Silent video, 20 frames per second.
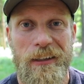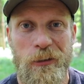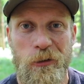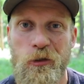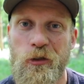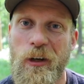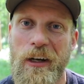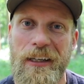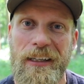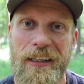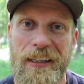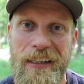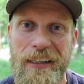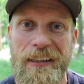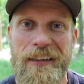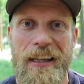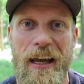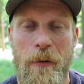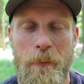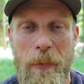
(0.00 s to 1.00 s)
than trying to
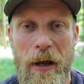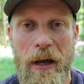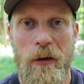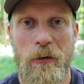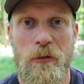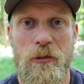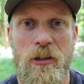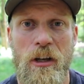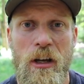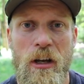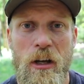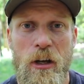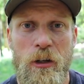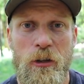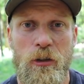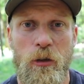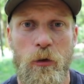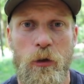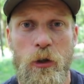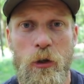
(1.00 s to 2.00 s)
eat that mouse.
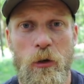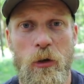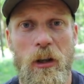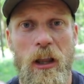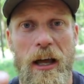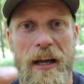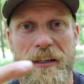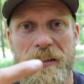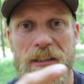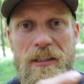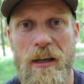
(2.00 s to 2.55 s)
So utilize